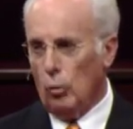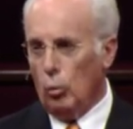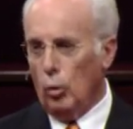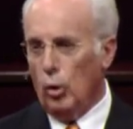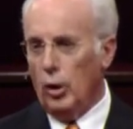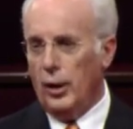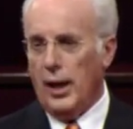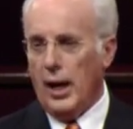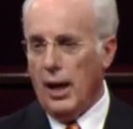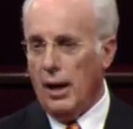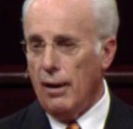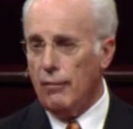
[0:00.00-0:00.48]

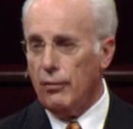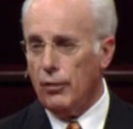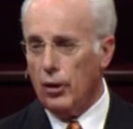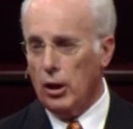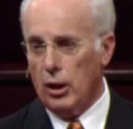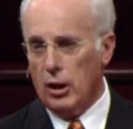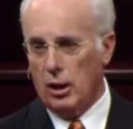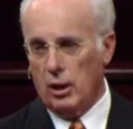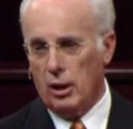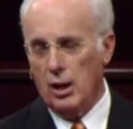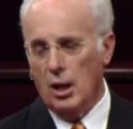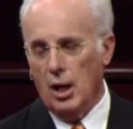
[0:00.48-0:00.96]
would
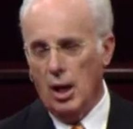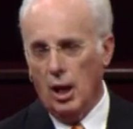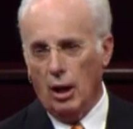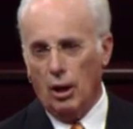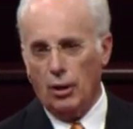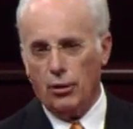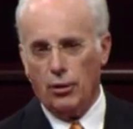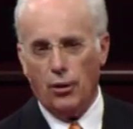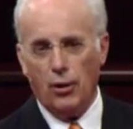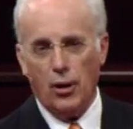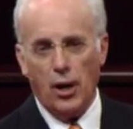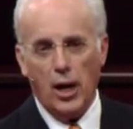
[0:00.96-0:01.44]
ever,
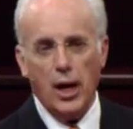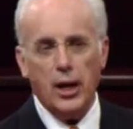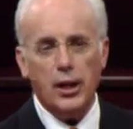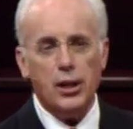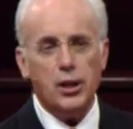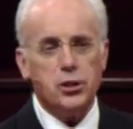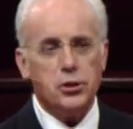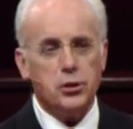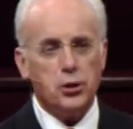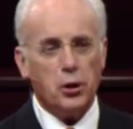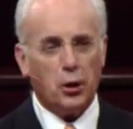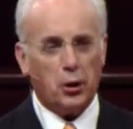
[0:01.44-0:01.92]
under
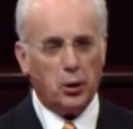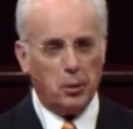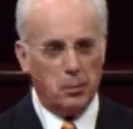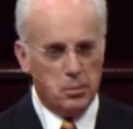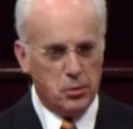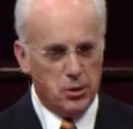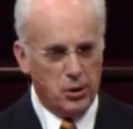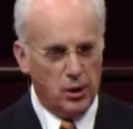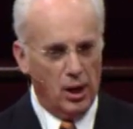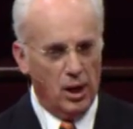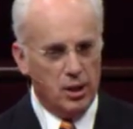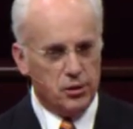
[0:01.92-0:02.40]
any
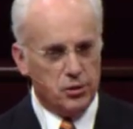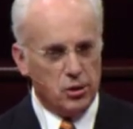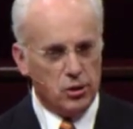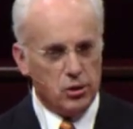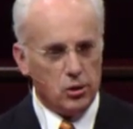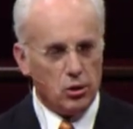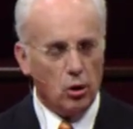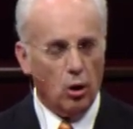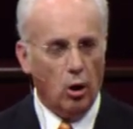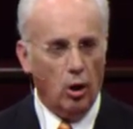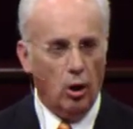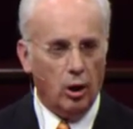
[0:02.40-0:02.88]

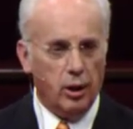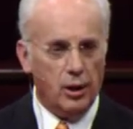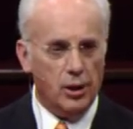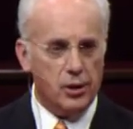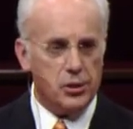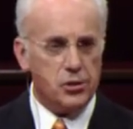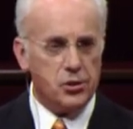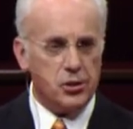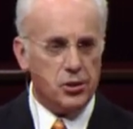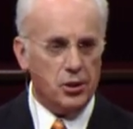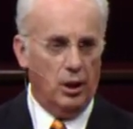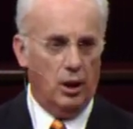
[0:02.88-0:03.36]
circumstances, call
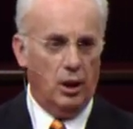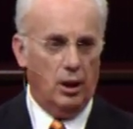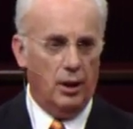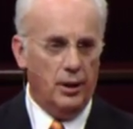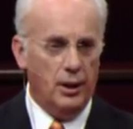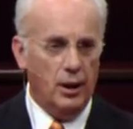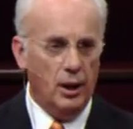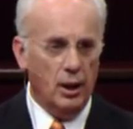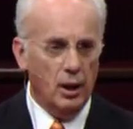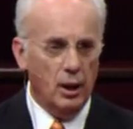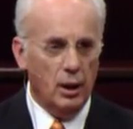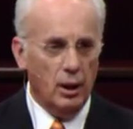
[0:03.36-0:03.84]
his
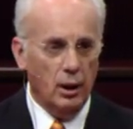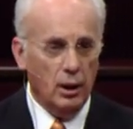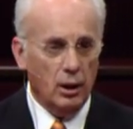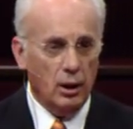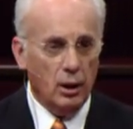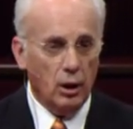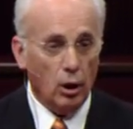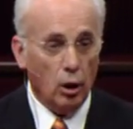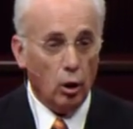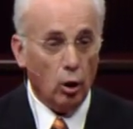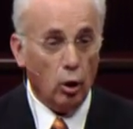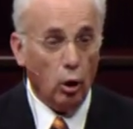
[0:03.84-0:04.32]
son
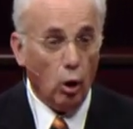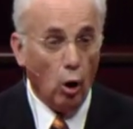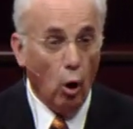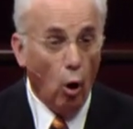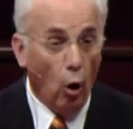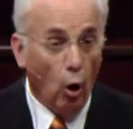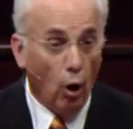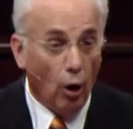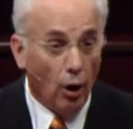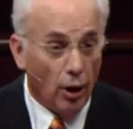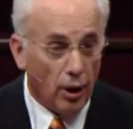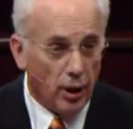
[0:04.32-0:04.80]

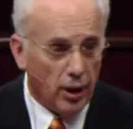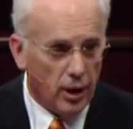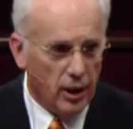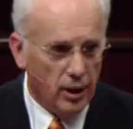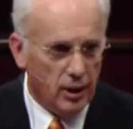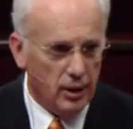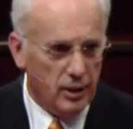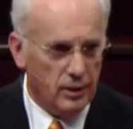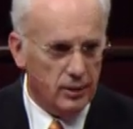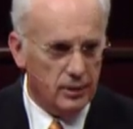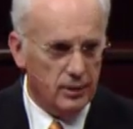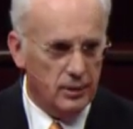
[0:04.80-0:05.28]

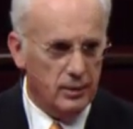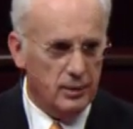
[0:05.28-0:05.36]
Lord.